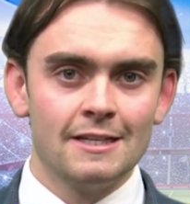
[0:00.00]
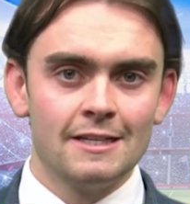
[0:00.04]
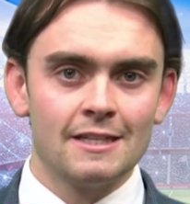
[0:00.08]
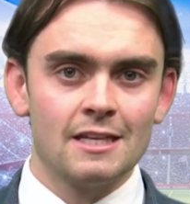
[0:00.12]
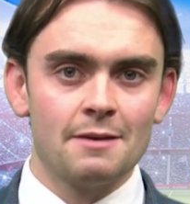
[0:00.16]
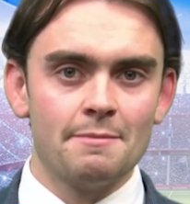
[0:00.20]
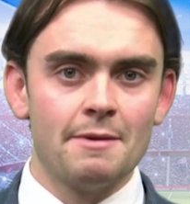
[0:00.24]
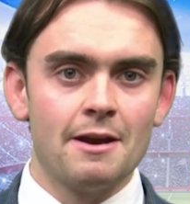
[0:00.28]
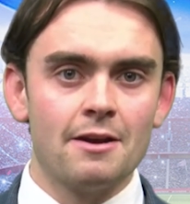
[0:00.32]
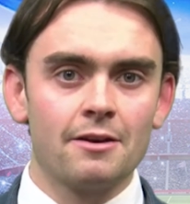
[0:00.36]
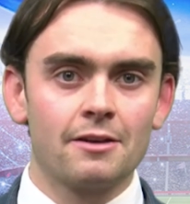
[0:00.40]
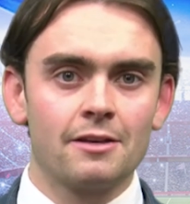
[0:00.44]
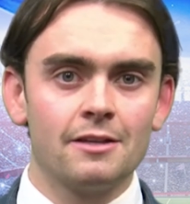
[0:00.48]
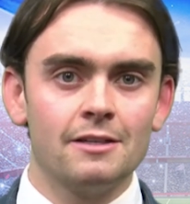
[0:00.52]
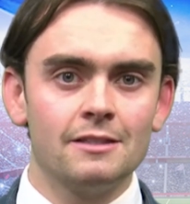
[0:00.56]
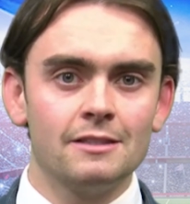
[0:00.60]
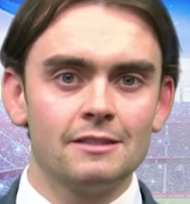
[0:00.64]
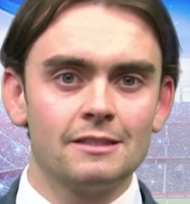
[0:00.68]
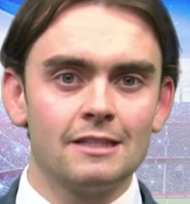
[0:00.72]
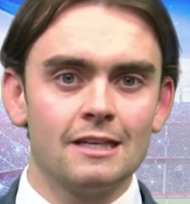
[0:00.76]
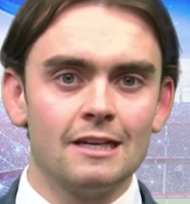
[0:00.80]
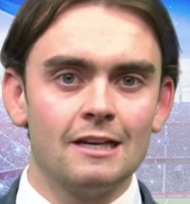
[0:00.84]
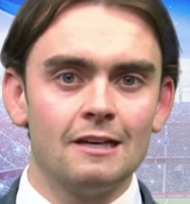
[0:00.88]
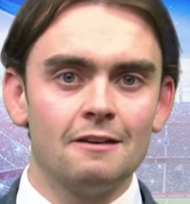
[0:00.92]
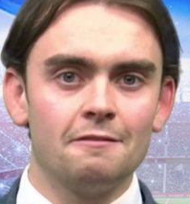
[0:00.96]
The
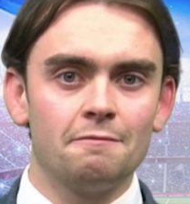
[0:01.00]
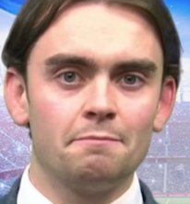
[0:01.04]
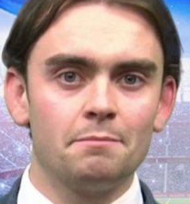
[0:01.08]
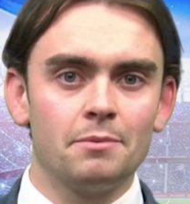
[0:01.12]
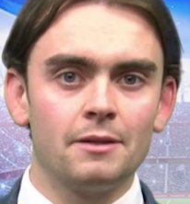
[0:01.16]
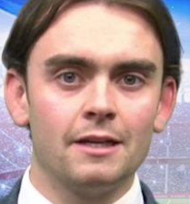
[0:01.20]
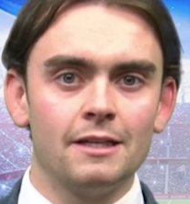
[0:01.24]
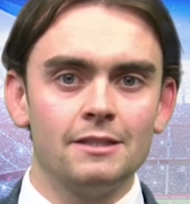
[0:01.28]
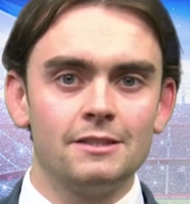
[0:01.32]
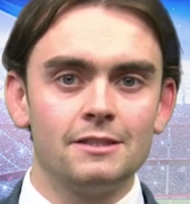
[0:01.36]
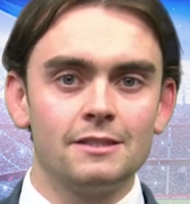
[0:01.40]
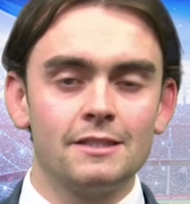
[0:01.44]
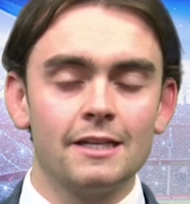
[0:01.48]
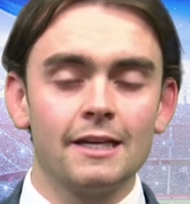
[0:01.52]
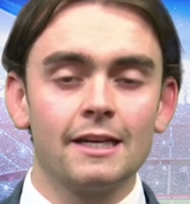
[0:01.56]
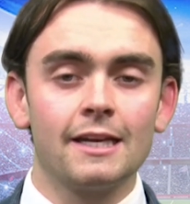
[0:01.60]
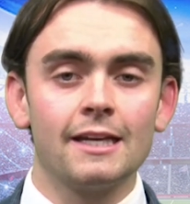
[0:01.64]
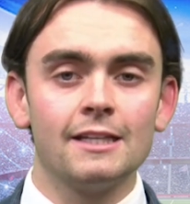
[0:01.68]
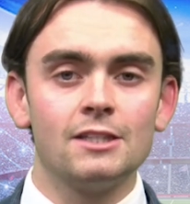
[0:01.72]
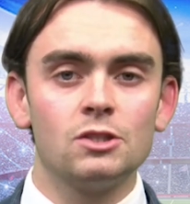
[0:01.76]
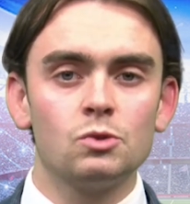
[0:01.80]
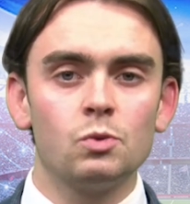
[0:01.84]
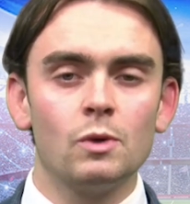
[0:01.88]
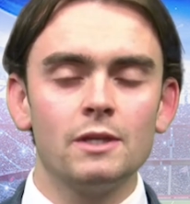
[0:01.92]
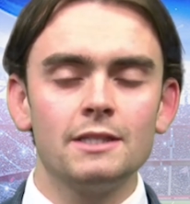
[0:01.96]
Americans have pledged to take
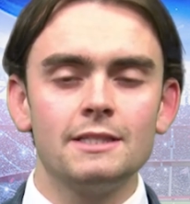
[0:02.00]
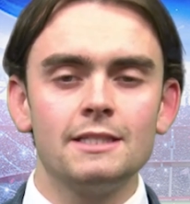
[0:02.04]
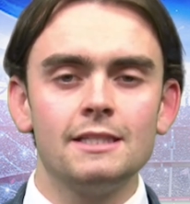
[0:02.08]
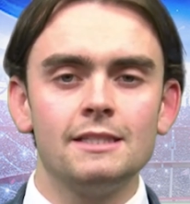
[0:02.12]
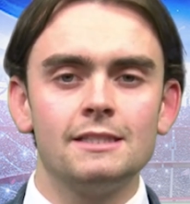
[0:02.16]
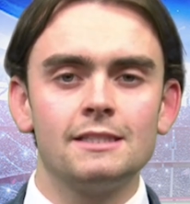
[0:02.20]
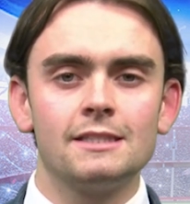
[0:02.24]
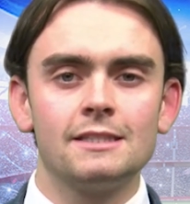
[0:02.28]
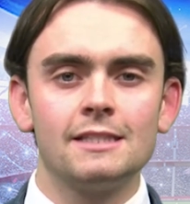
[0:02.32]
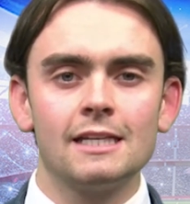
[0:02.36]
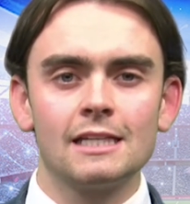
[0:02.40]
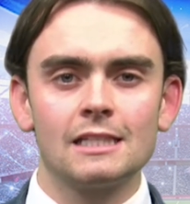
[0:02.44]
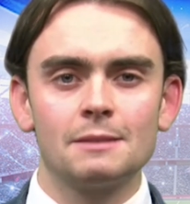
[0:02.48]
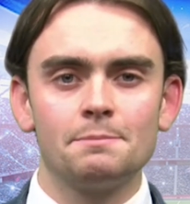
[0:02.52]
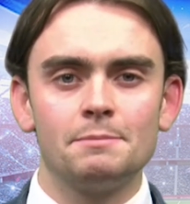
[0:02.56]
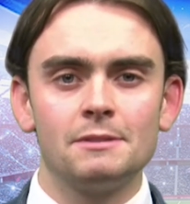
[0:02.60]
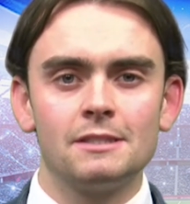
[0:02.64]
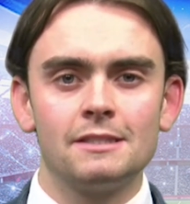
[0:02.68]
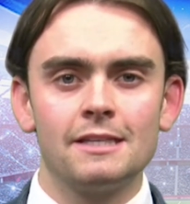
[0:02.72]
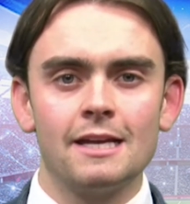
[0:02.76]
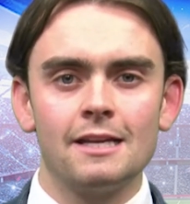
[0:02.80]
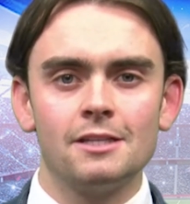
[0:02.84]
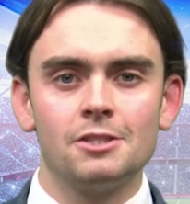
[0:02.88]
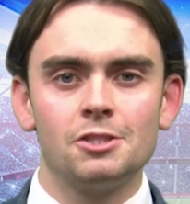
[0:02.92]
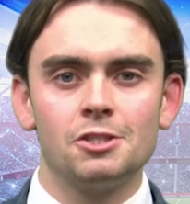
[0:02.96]
a
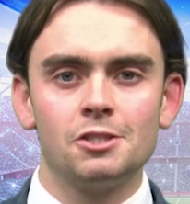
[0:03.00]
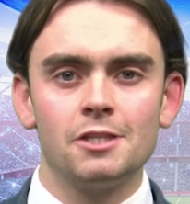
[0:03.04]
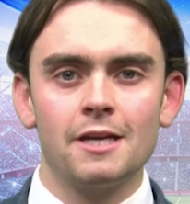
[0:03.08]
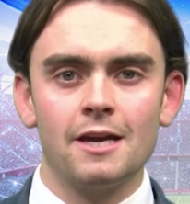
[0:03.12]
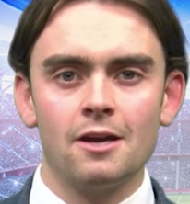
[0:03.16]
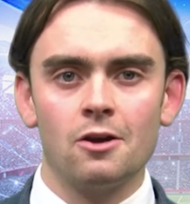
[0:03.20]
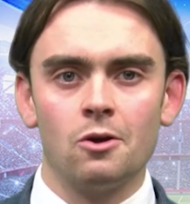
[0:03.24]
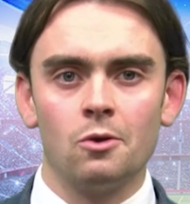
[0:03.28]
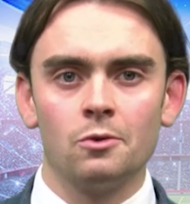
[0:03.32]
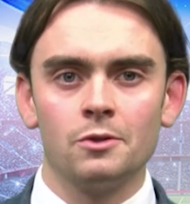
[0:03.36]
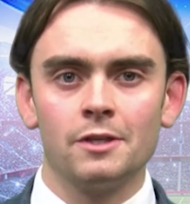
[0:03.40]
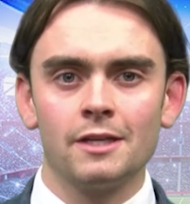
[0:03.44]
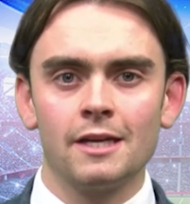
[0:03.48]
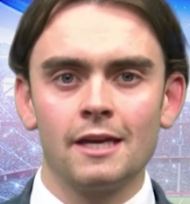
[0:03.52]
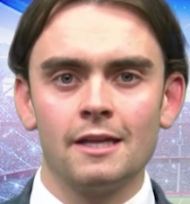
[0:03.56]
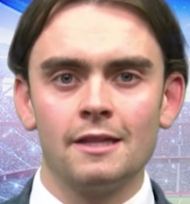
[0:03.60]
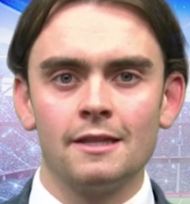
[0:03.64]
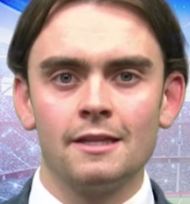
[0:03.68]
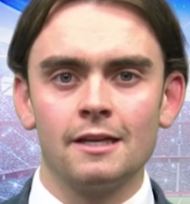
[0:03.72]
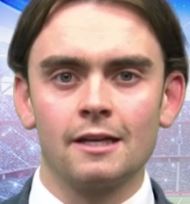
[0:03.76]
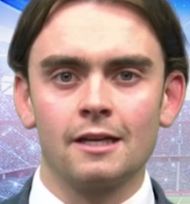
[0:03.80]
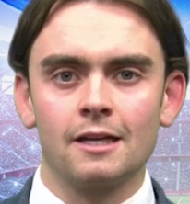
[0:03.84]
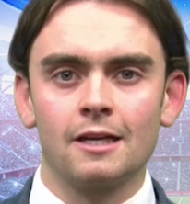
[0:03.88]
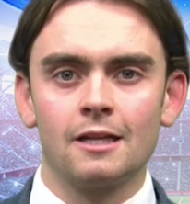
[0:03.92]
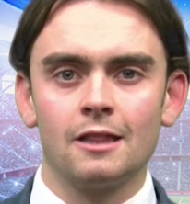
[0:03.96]
26% shareholding in
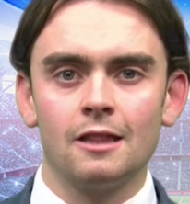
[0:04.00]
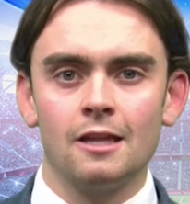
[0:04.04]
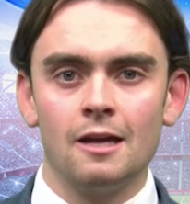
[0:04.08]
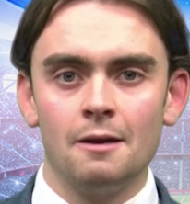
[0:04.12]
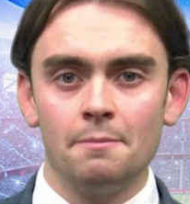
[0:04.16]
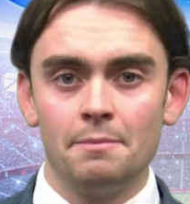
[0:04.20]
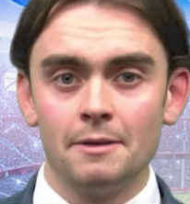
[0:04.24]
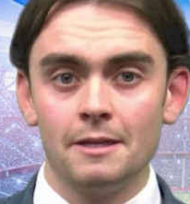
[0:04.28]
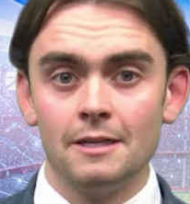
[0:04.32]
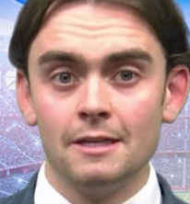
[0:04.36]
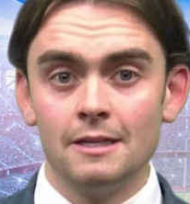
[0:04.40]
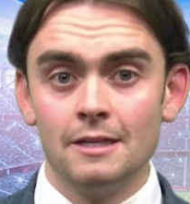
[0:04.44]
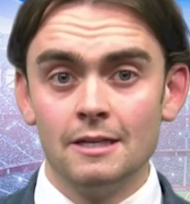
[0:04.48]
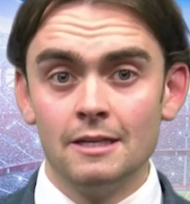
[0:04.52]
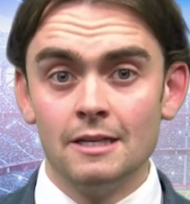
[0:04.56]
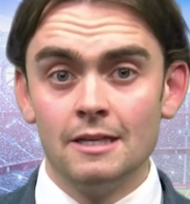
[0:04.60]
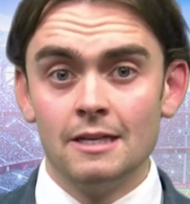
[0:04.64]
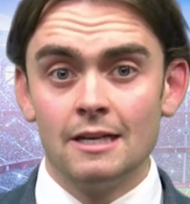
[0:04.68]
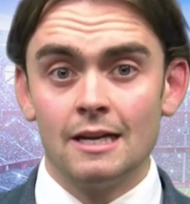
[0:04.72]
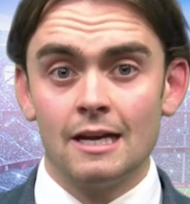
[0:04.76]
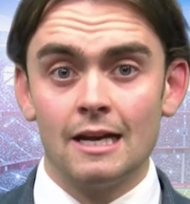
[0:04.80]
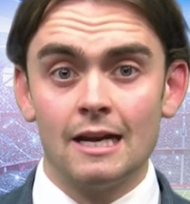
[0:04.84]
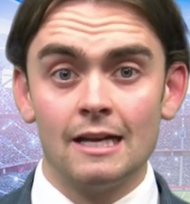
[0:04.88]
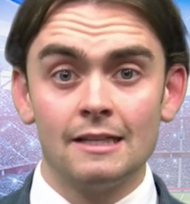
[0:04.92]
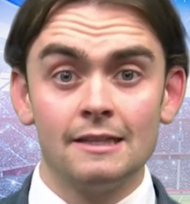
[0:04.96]
the club
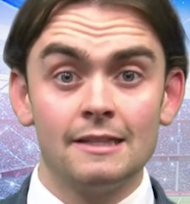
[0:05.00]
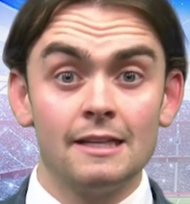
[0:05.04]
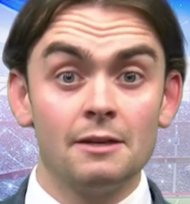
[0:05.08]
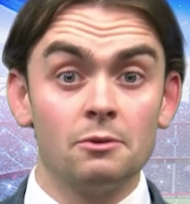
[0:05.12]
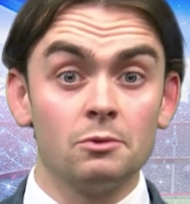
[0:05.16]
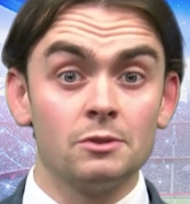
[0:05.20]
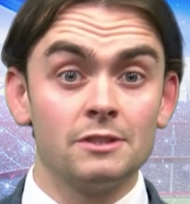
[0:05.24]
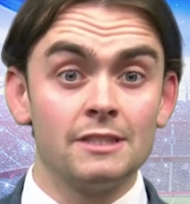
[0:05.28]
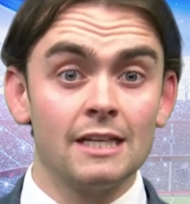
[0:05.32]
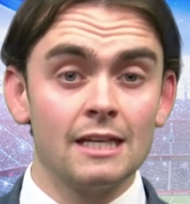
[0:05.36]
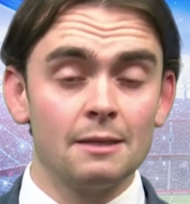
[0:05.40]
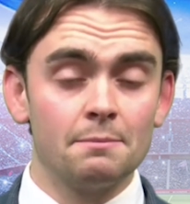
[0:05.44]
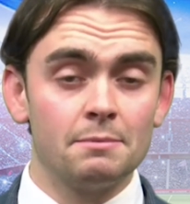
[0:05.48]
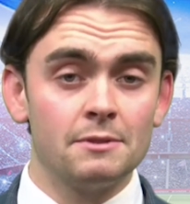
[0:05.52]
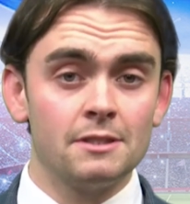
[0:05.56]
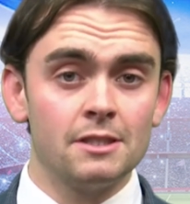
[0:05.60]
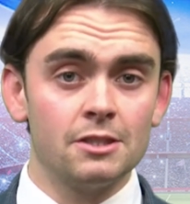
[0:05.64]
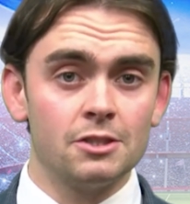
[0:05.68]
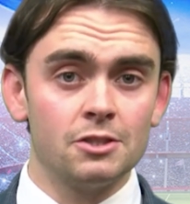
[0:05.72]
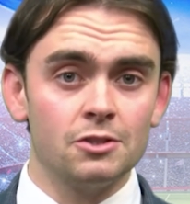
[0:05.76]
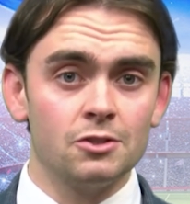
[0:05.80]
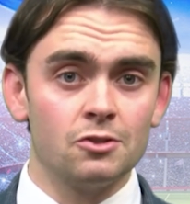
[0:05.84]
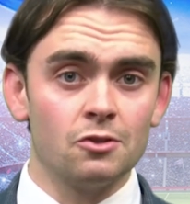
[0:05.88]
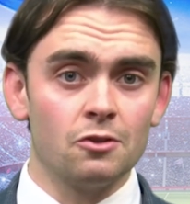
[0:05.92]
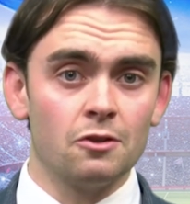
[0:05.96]
and they will take
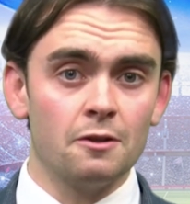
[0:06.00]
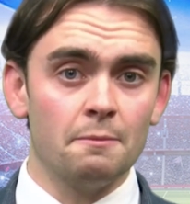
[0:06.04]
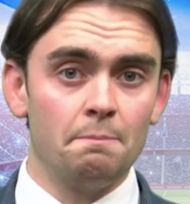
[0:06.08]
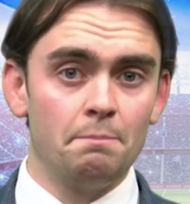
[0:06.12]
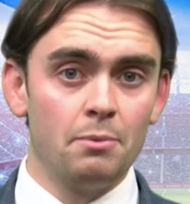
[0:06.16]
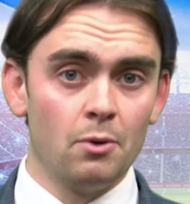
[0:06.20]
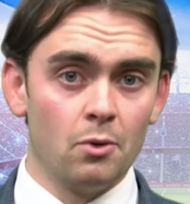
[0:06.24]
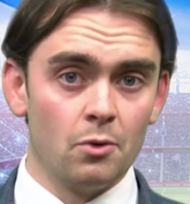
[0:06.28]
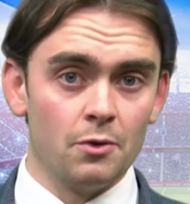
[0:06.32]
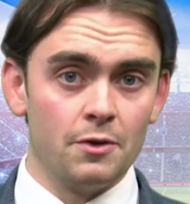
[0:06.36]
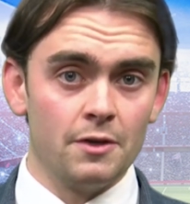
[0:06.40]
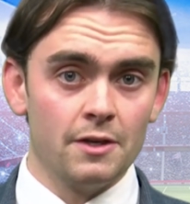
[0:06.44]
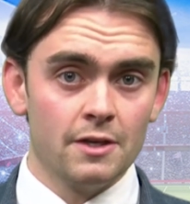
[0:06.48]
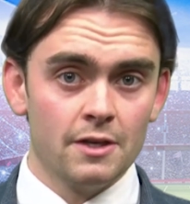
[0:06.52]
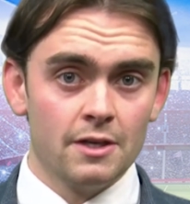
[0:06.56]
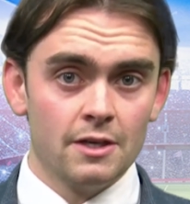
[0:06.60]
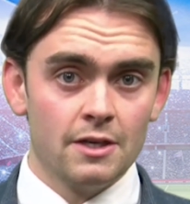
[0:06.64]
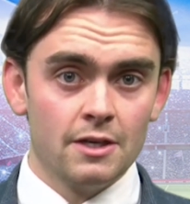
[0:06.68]
positions on the board.